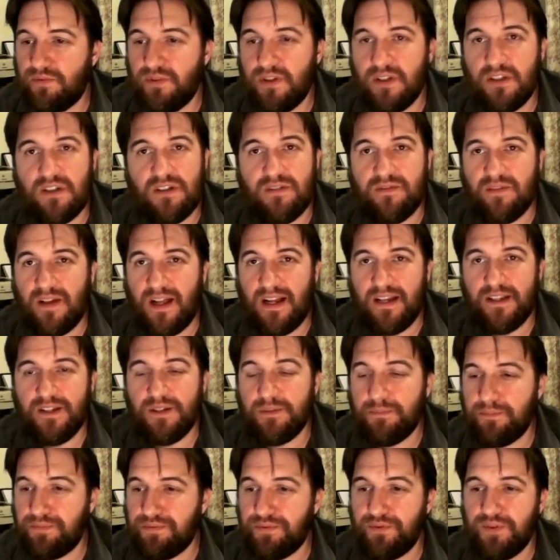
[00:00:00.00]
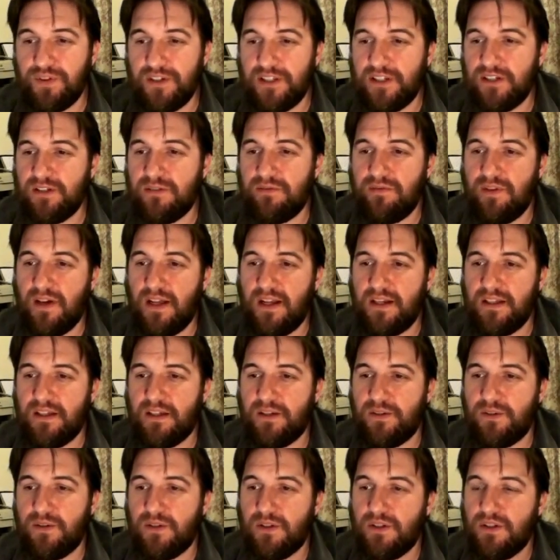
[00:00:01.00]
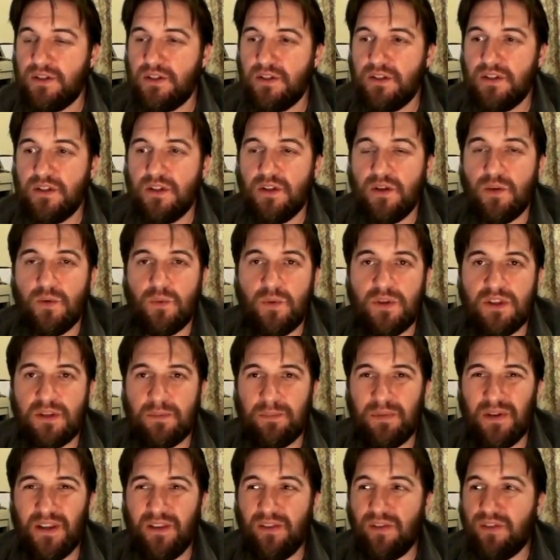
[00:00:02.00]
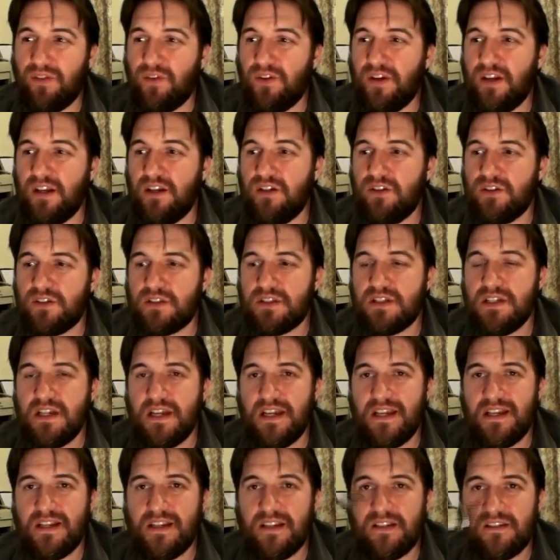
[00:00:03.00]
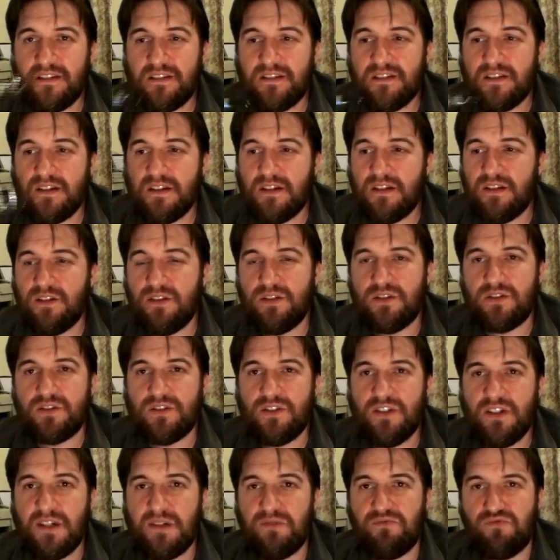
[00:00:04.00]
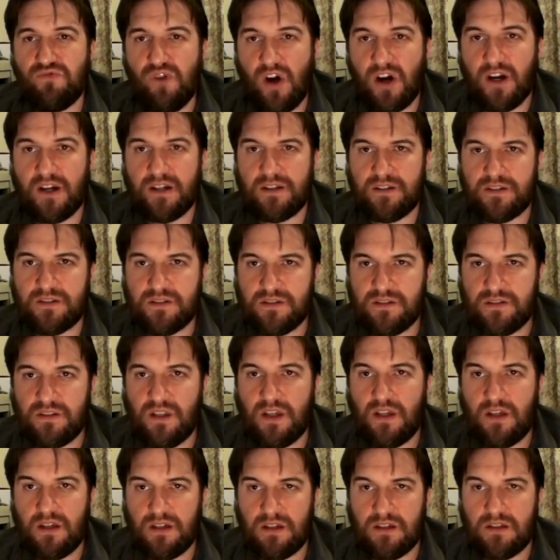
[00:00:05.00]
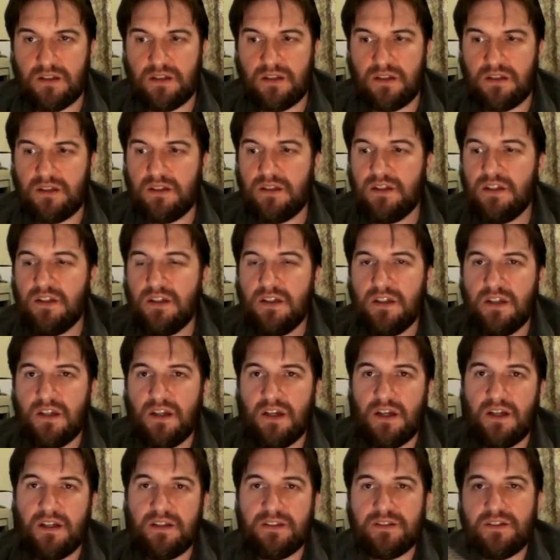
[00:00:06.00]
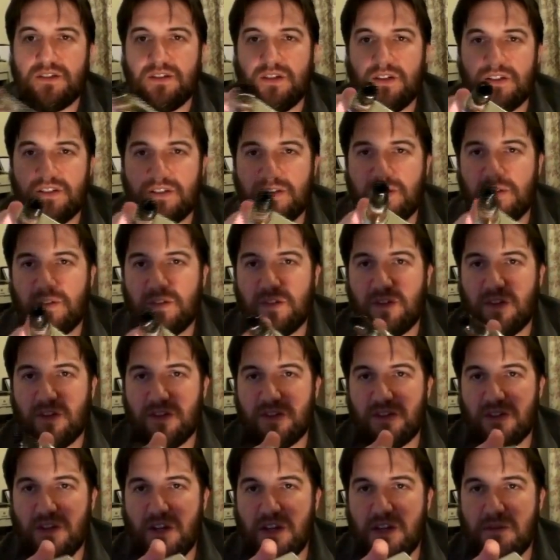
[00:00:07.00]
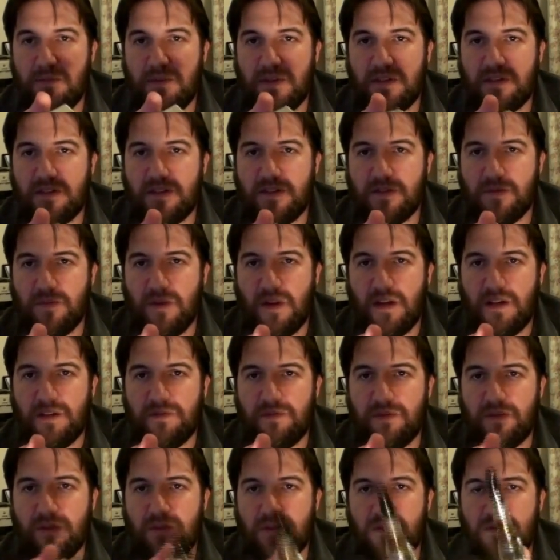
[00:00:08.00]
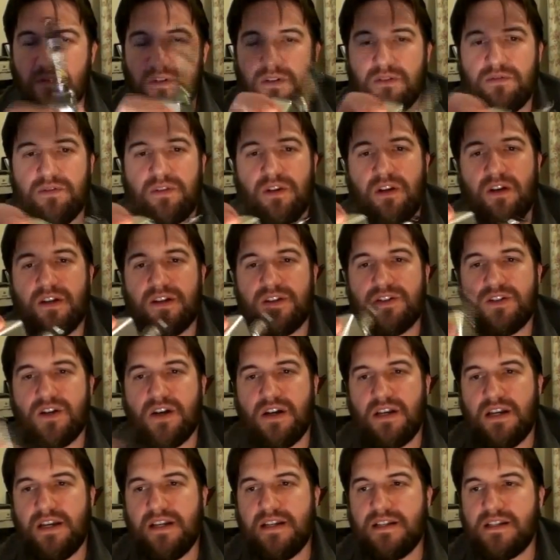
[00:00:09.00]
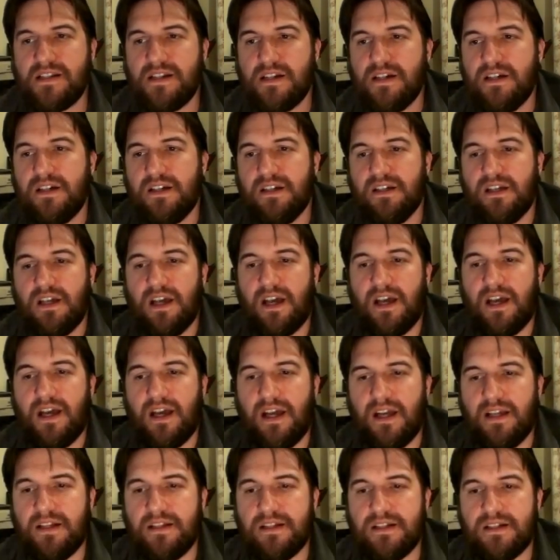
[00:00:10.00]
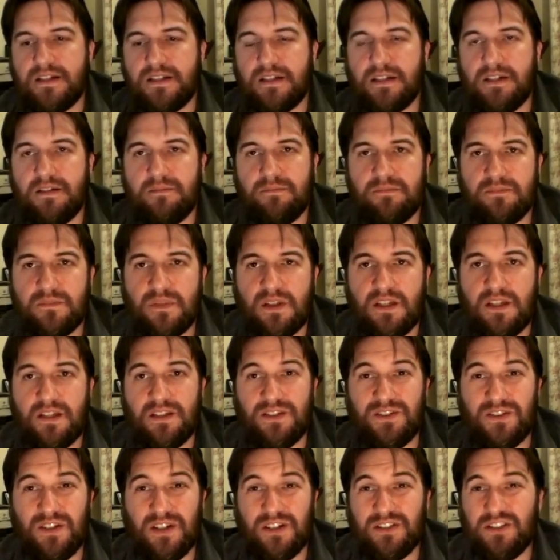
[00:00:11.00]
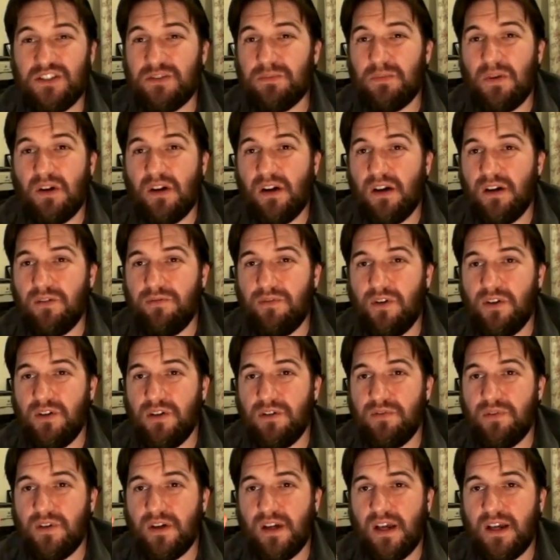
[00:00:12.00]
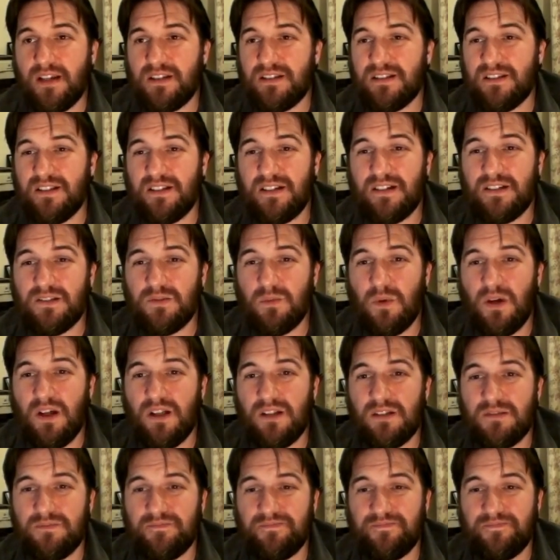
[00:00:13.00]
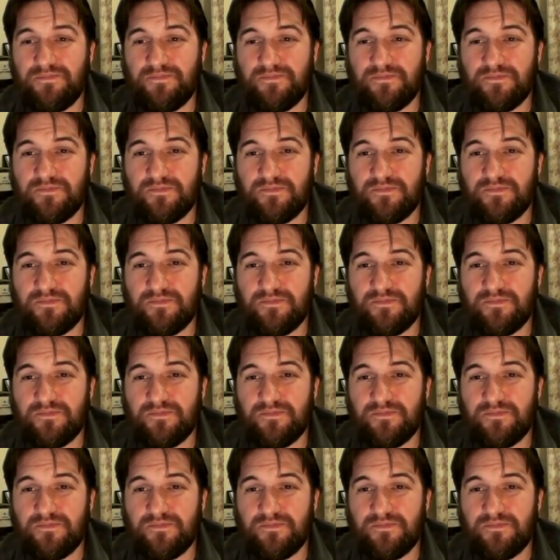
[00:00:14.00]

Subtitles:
pretty good value. Pretty good value. With the plinth on it, it looks neat. It's looks good in rugged steel. It's got shiny bits as well if you like shinies, and it charges my iPhone if I get stuck as well.